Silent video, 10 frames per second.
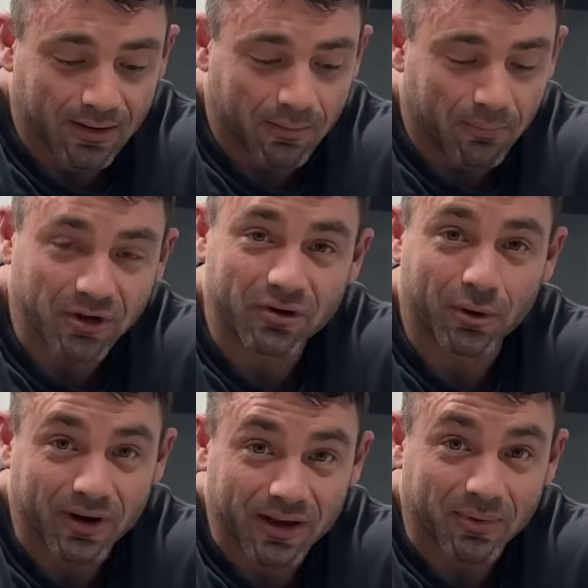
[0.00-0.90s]
but you don't
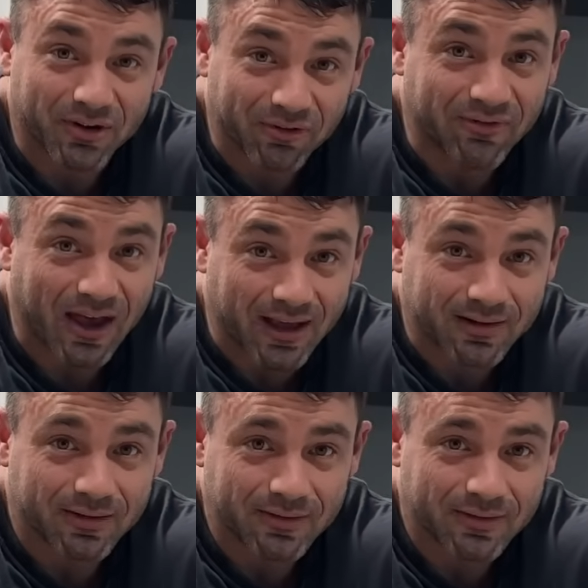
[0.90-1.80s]
want to eat a bunch of fat
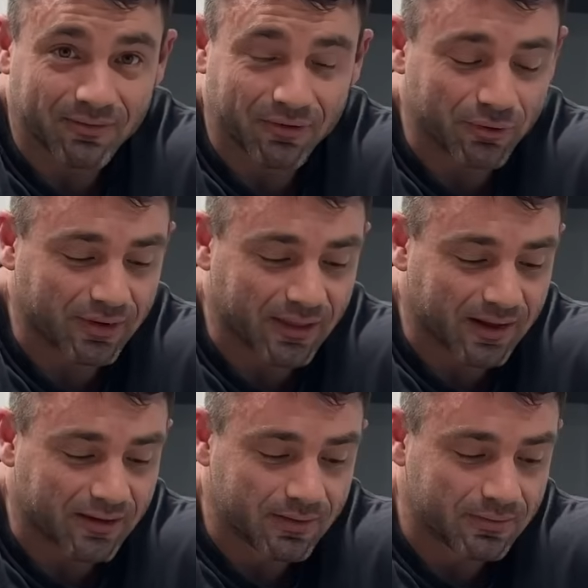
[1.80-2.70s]
if you're doing
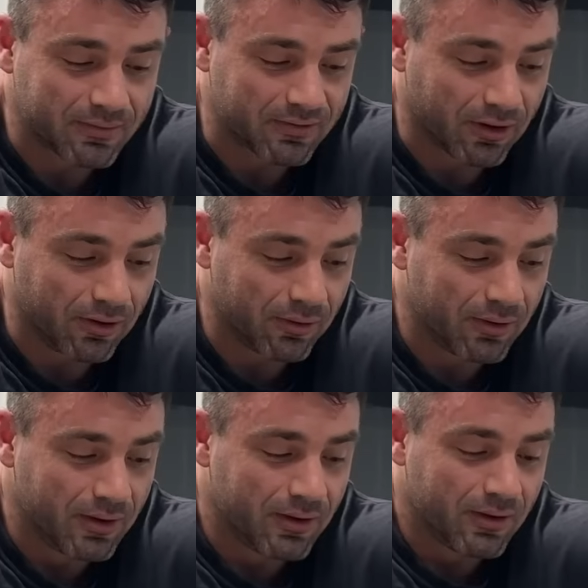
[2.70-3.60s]
that. So
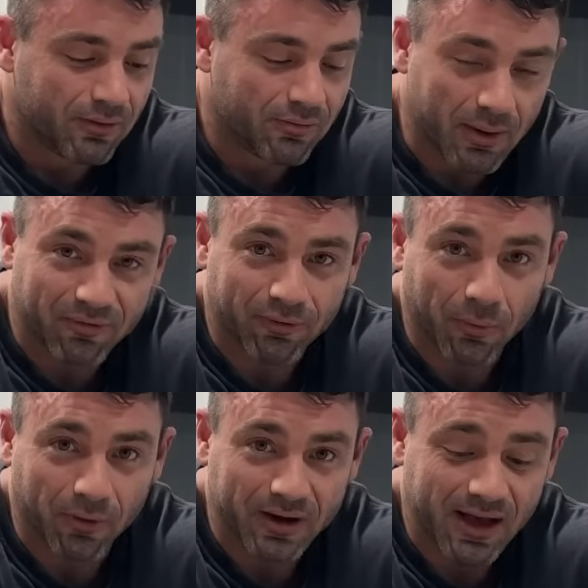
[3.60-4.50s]
right before I
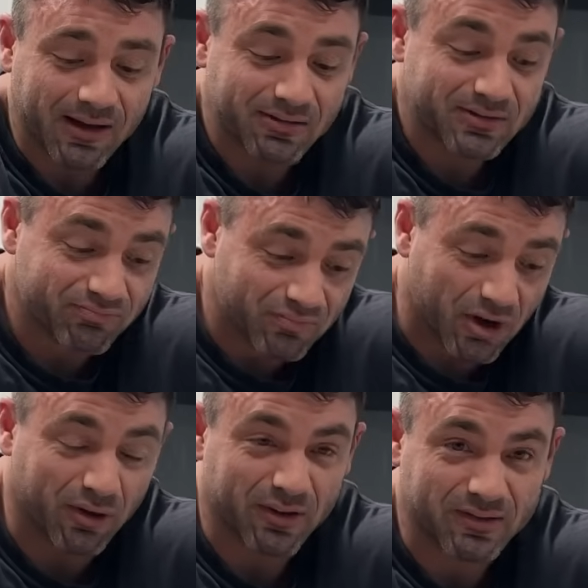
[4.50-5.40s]
work out,
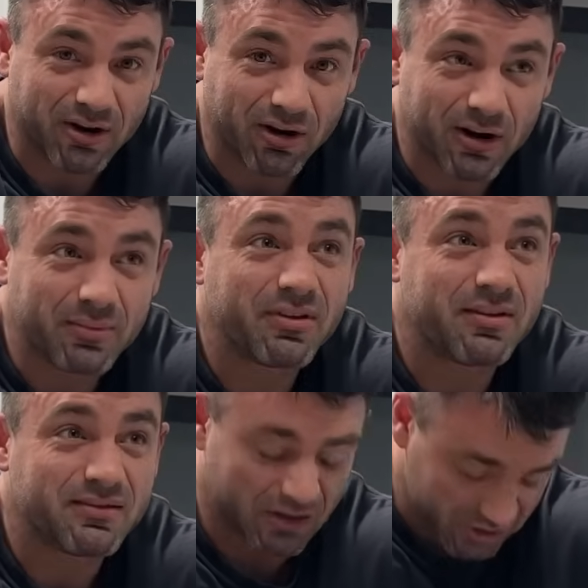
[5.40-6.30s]
all these carbs,
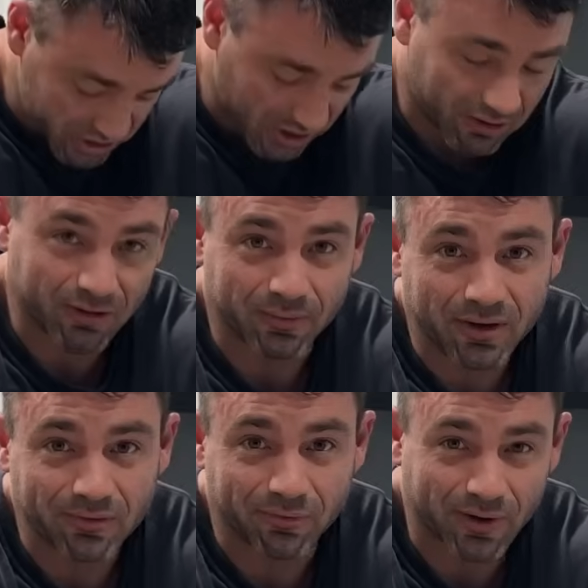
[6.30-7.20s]
it's going to shuttle them
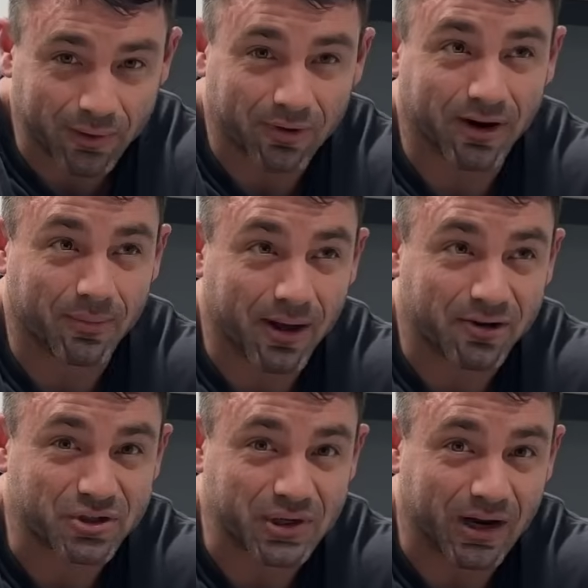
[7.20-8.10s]
right where I'm about
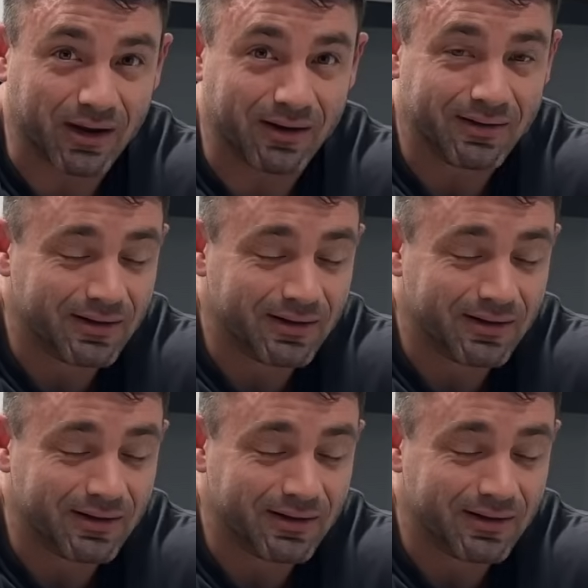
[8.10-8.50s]
to train.